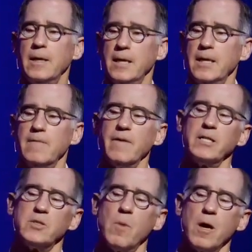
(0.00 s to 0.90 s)
He
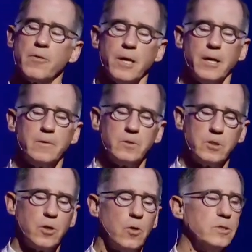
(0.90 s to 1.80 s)
invites Martha
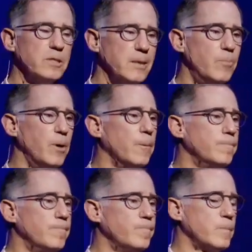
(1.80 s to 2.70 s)
to go deeper.
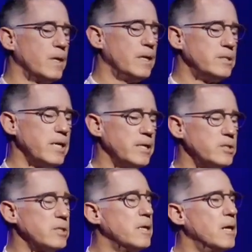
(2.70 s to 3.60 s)
He
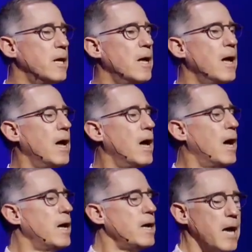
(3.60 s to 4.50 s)
says,
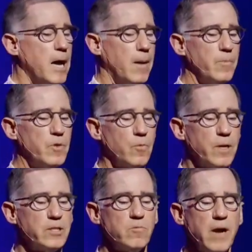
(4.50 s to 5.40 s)
I am the
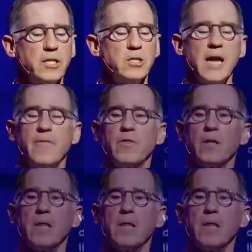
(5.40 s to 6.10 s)
resurrection and the